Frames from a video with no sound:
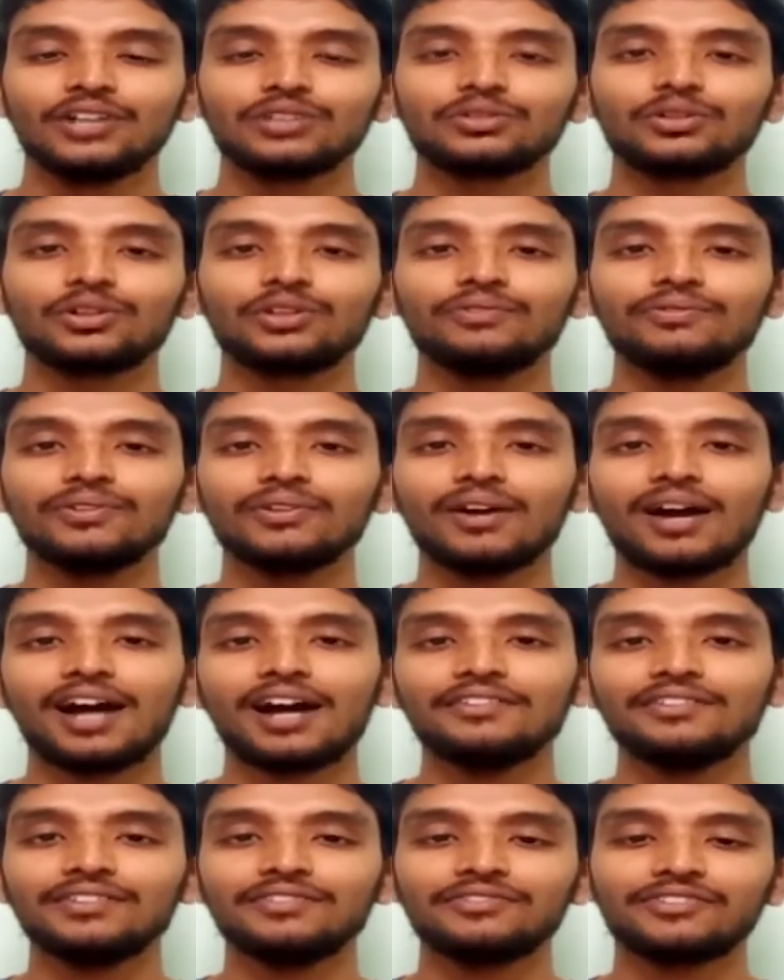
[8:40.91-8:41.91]
So if you
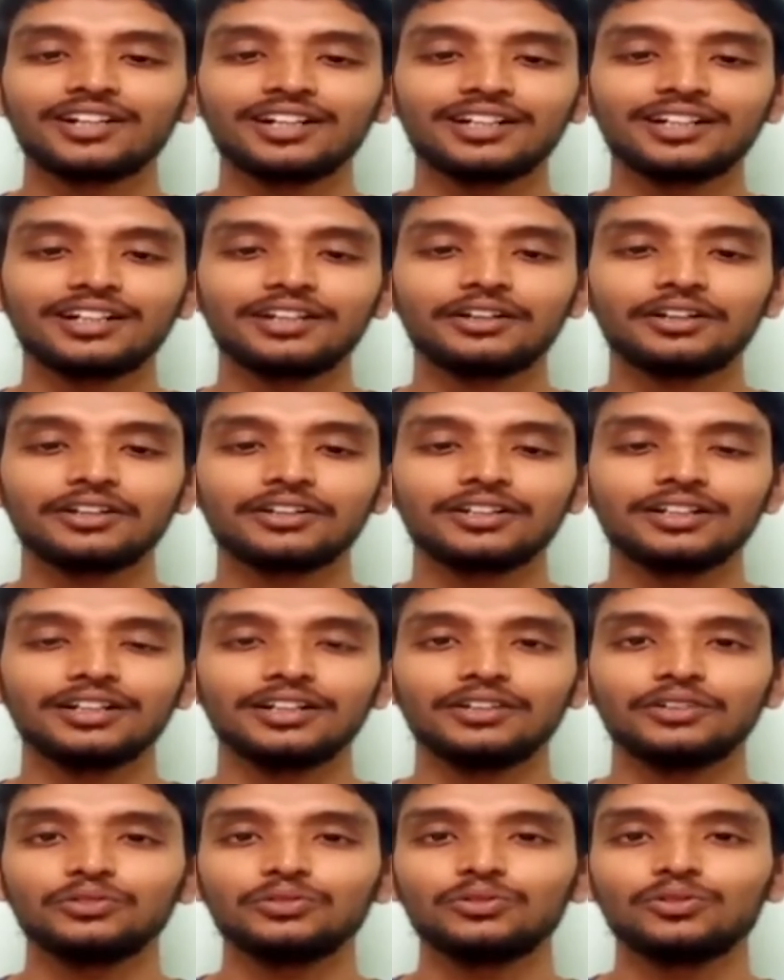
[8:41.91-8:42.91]
have a friend on
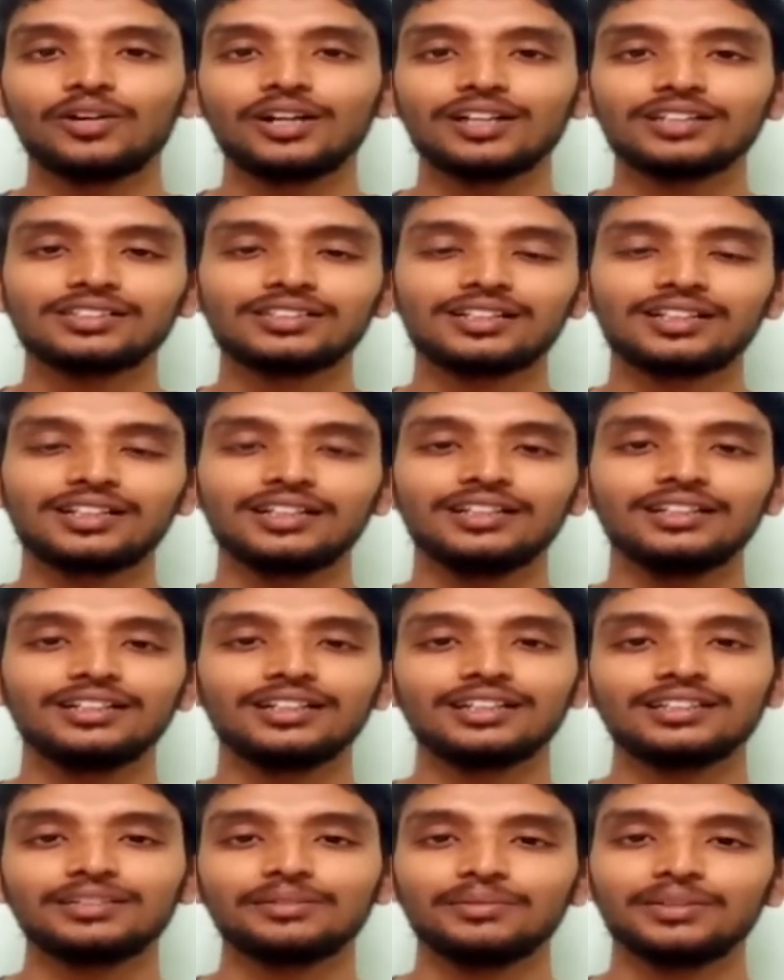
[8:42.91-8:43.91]
who has
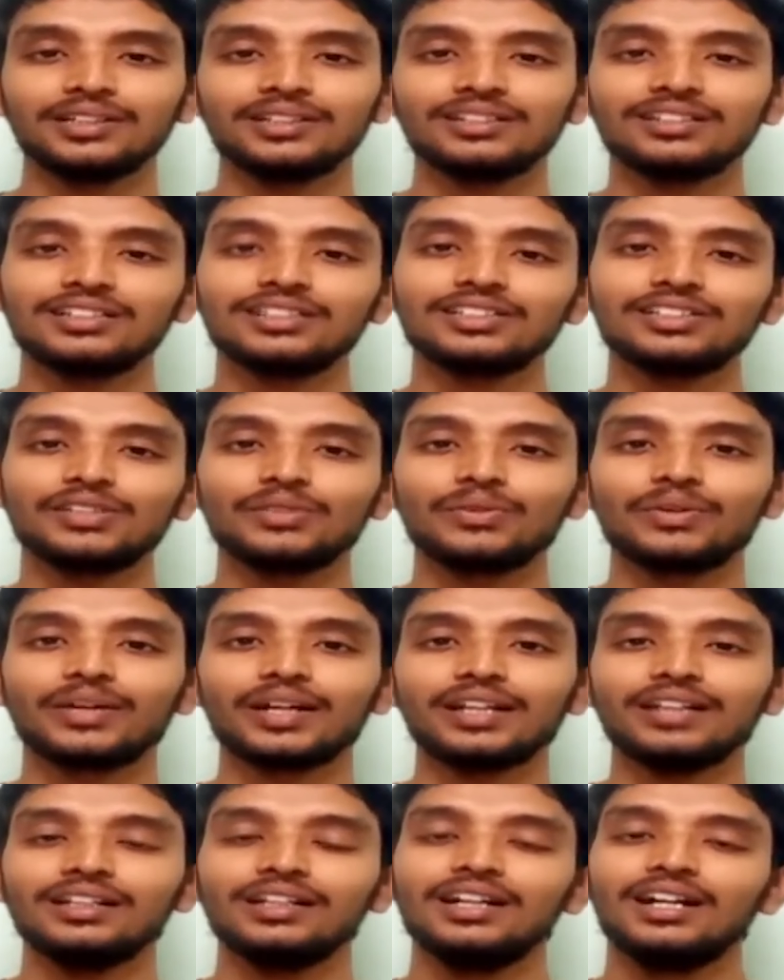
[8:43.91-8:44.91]
cleared assimilation test, you can